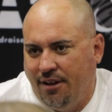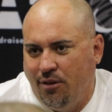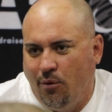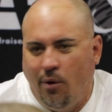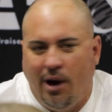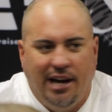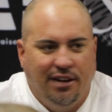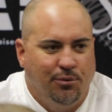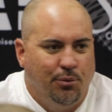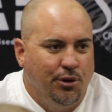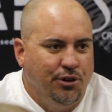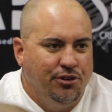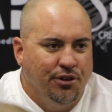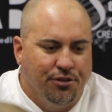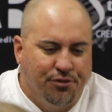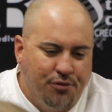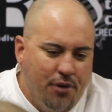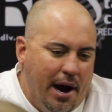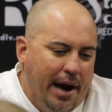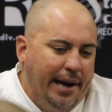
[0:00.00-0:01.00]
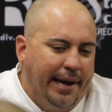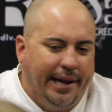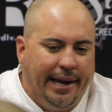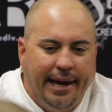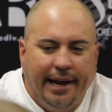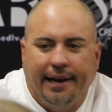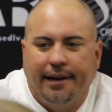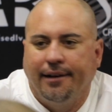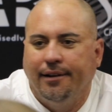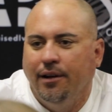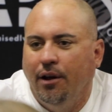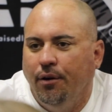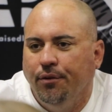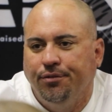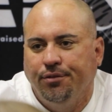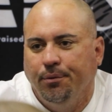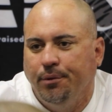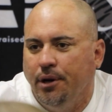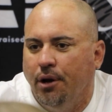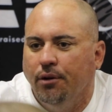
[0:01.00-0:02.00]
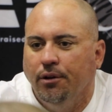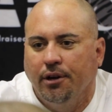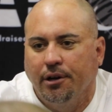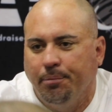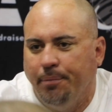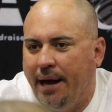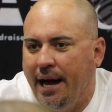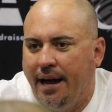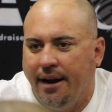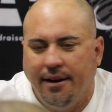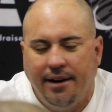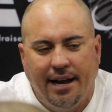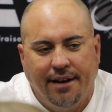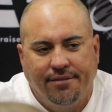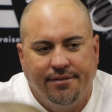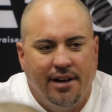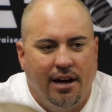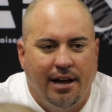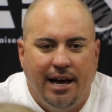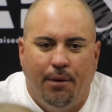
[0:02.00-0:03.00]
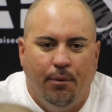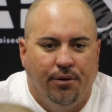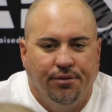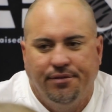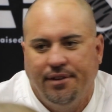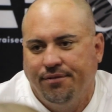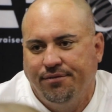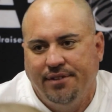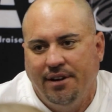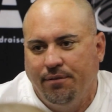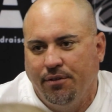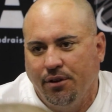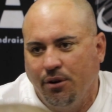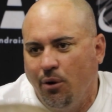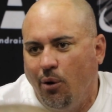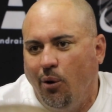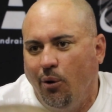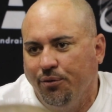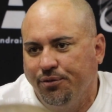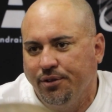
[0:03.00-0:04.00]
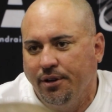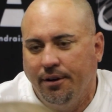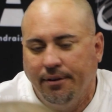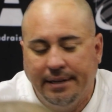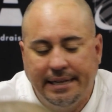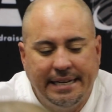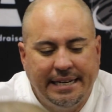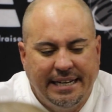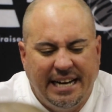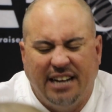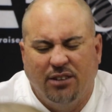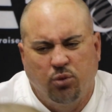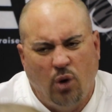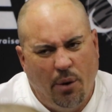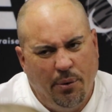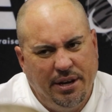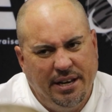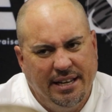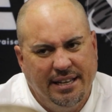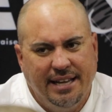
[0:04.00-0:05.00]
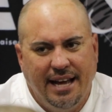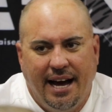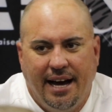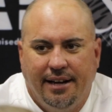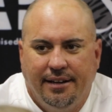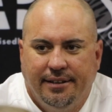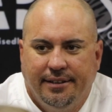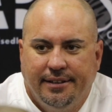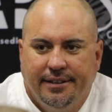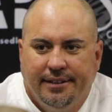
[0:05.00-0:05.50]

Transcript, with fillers: Otherwise, we're just trying to get it close so we don't look bad. And that's not that was that's never the goal. So that's why we did that.